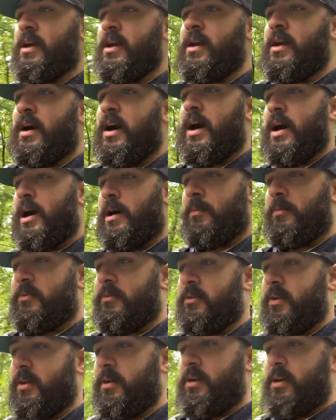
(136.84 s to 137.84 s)
because
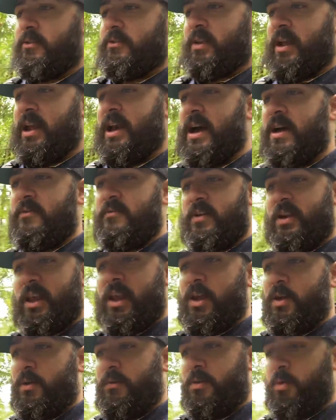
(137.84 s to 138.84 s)
um, they got
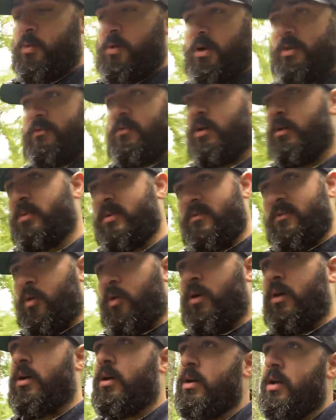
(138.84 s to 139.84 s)
video of the waterfall
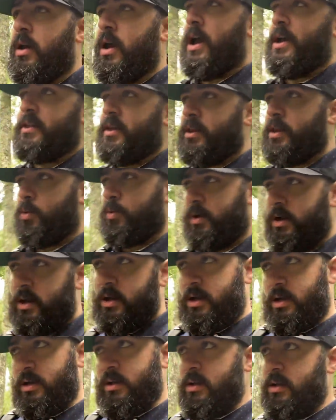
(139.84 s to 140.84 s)
before and then they were
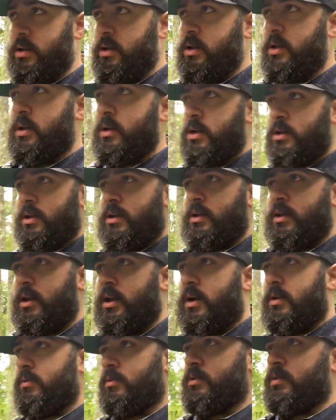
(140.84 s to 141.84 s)
gonna, you
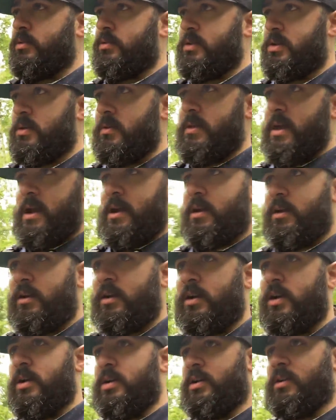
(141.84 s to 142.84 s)
know, do their
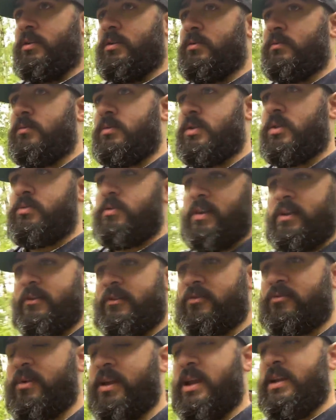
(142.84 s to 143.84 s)
green
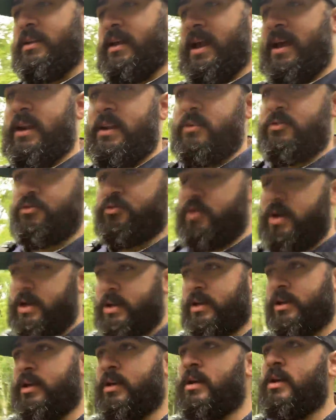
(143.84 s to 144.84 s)
screen edit
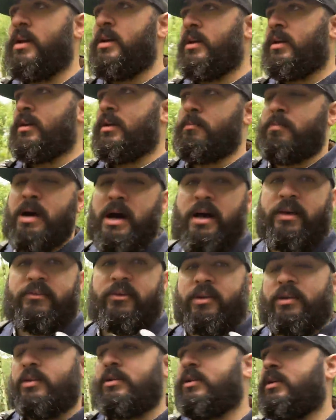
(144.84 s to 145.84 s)
trick,
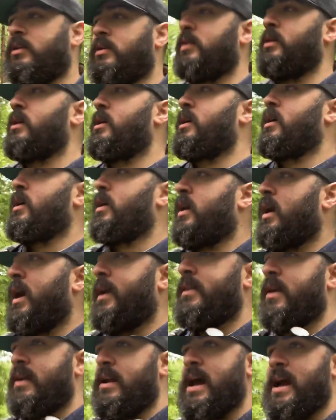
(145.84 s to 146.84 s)
composite,
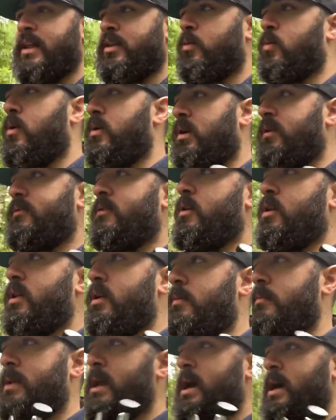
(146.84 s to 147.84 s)
and then add a waterfall
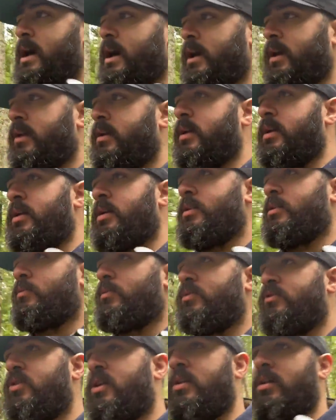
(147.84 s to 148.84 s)
in behind,
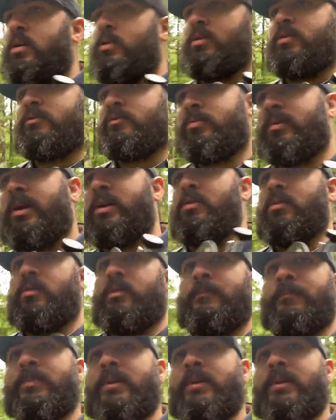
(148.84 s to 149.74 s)
which I thought was pretty cool.